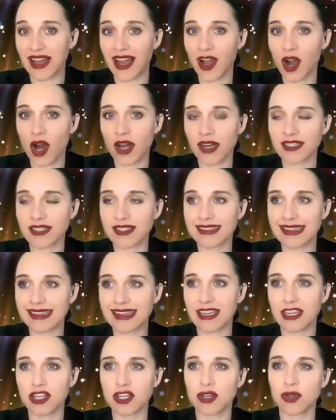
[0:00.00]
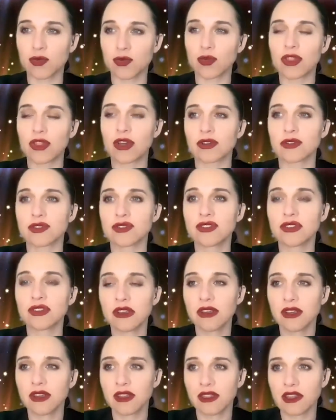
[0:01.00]
I honestly, you know, there's
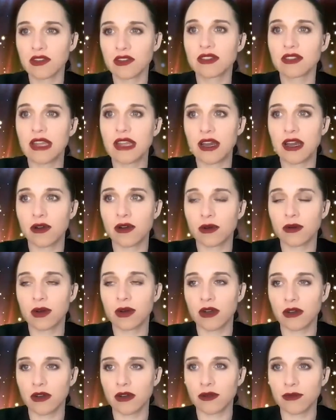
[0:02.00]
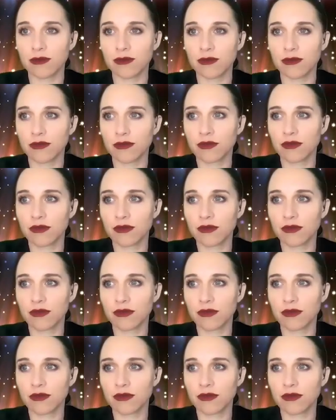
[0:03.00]
there's now um,